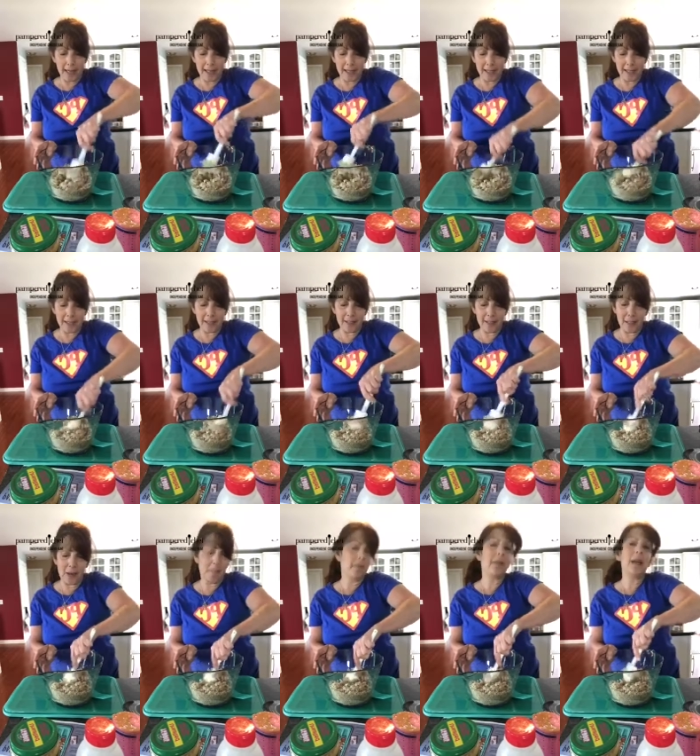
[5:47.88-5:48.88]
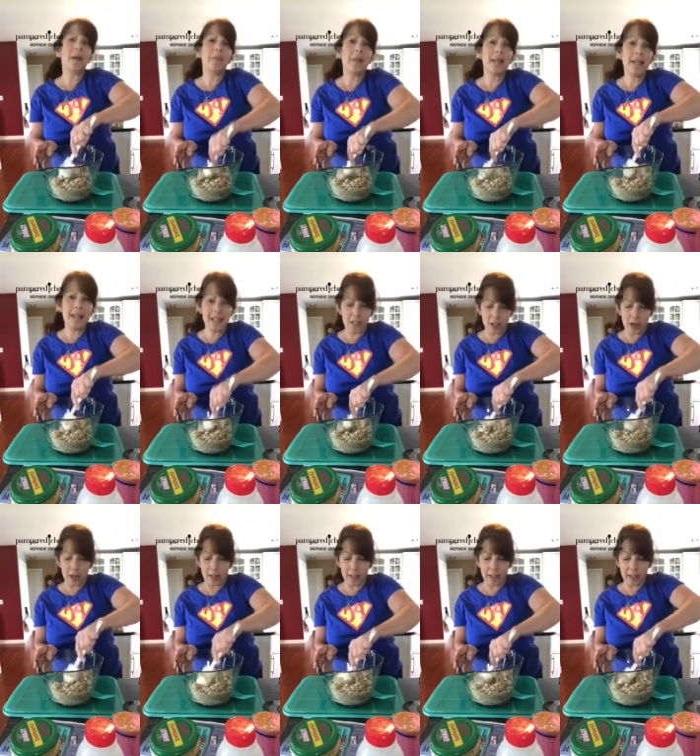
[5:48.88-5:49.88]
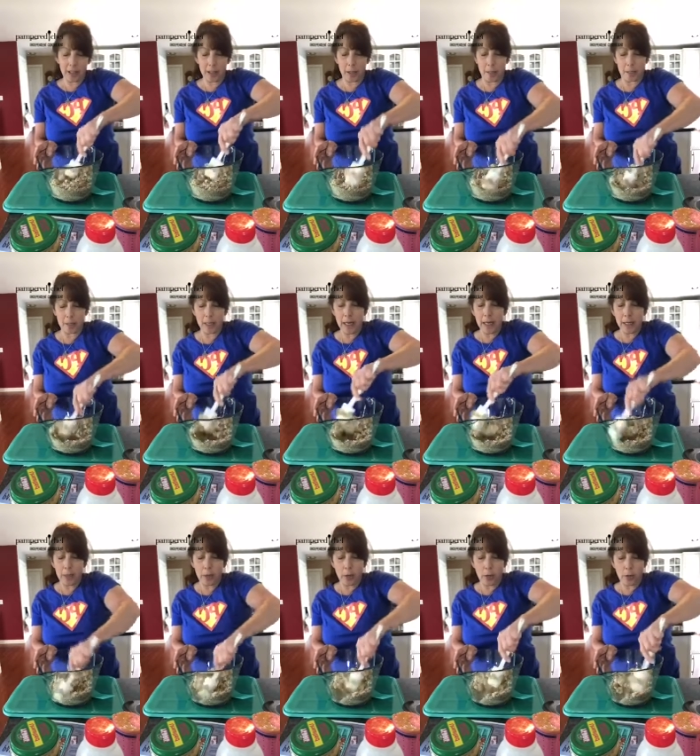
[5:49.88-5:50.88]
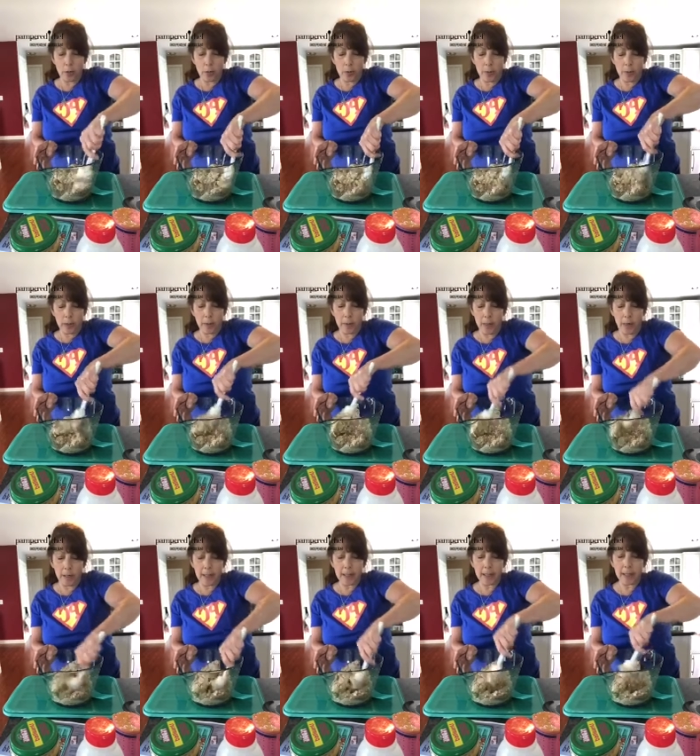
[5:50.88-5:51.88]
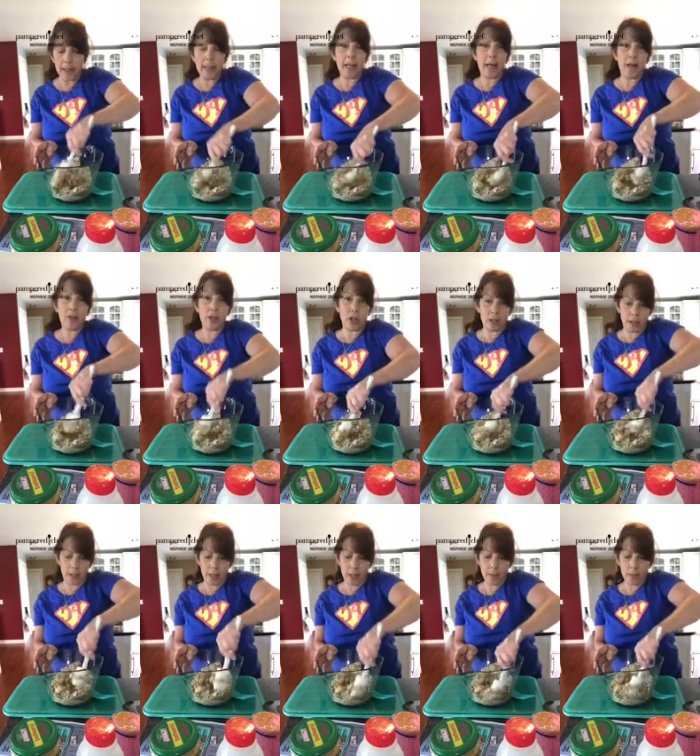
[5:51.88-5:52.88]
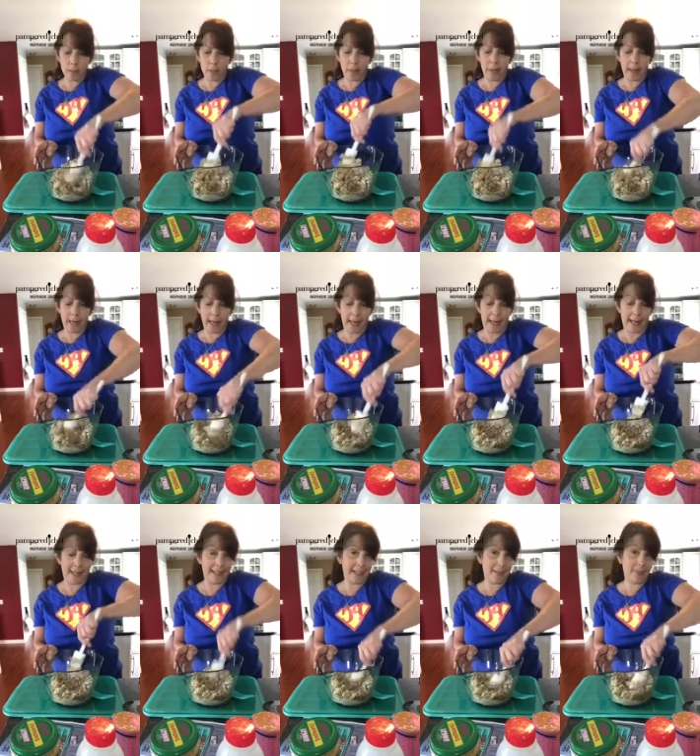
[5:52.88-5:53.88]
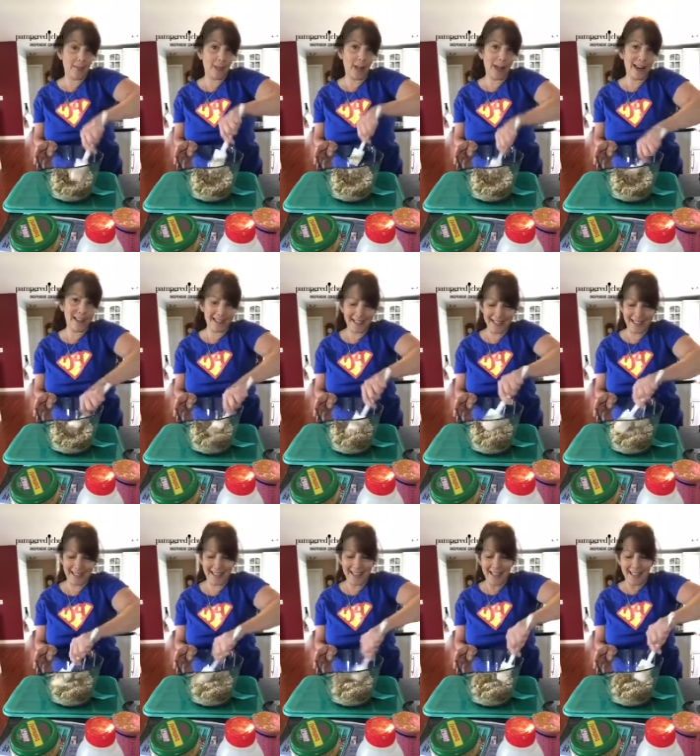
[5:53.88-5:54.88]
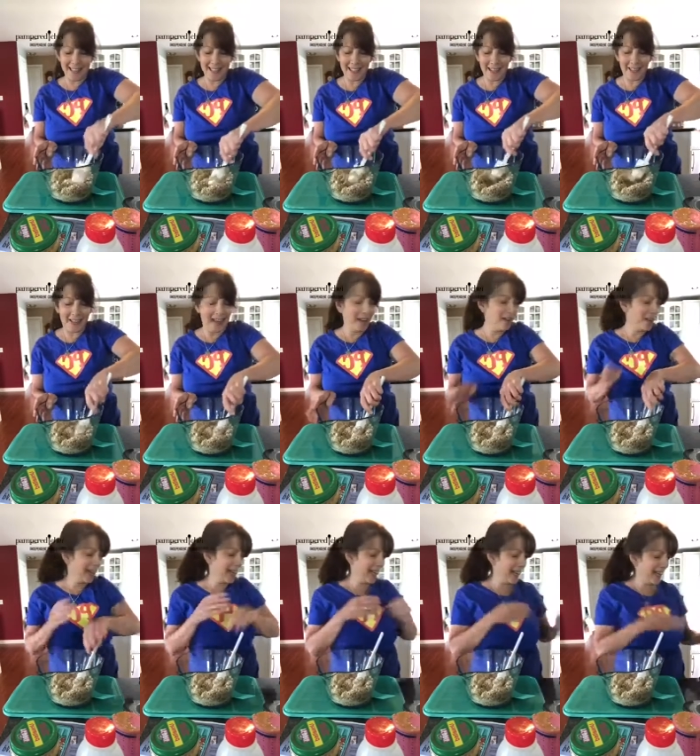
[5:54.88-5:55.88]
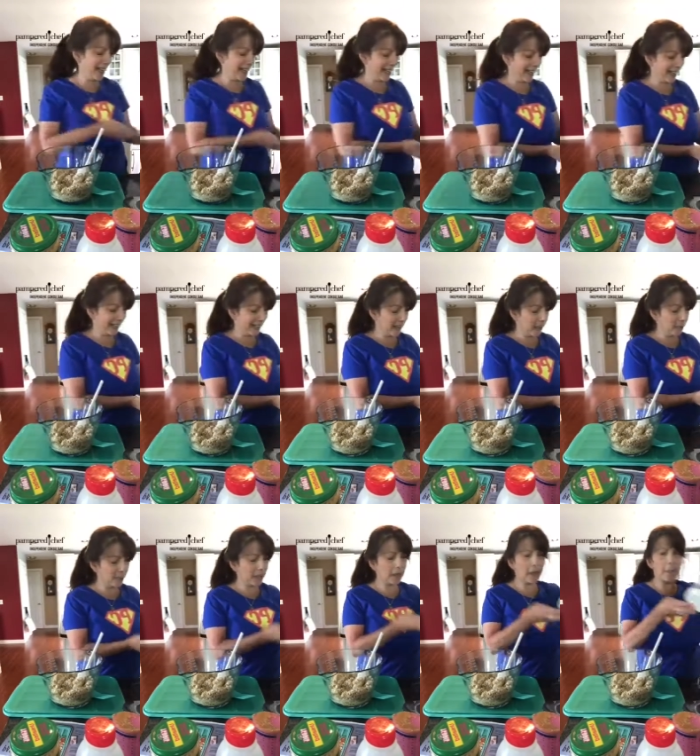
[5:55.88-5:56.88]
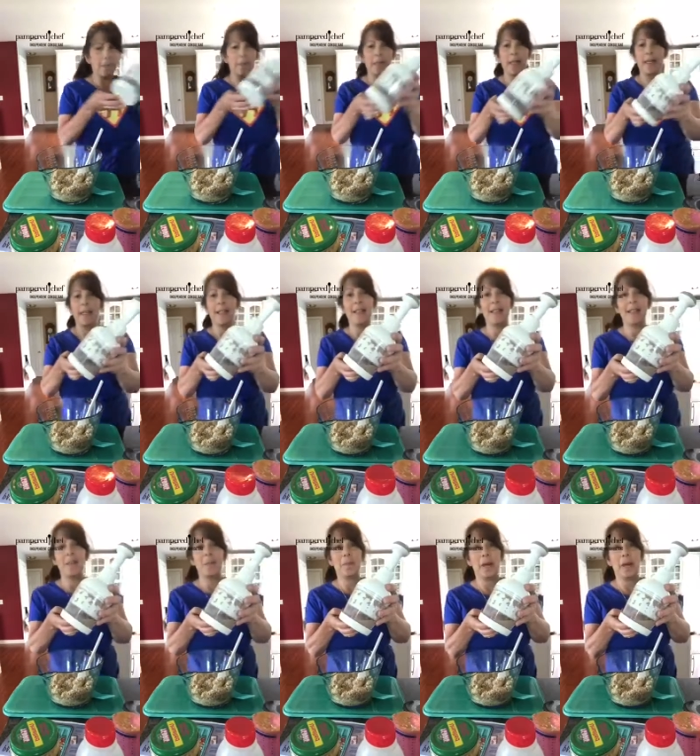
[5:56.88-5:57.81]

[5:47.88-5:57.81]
is some mini chocolate chips. So to be honest, I didn't have chocolate chips, but I had some chocolate. So I went ahead and I chopped it up in